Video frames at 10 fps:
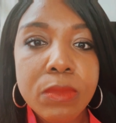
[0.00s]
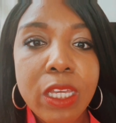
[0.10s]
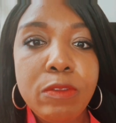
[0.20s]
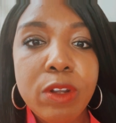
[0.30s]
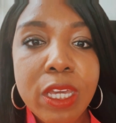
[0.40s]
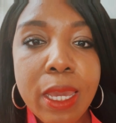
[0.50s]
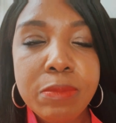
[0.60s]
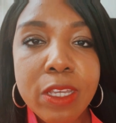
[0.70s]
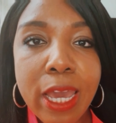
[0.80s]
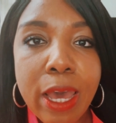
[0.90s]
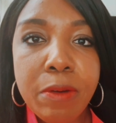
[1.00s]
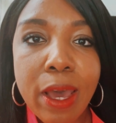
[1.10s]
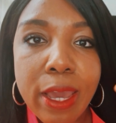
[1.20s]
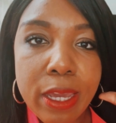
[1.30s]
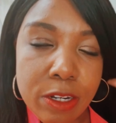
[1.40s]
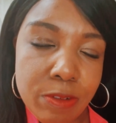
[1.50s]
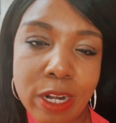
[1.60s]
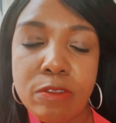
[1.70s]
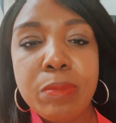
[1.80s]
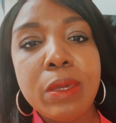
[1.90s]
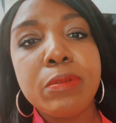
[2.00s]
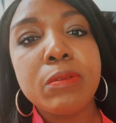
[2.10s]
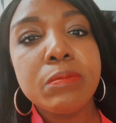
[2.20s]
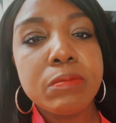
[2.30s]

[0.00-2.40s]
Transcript: Even when it came to how I interact with people,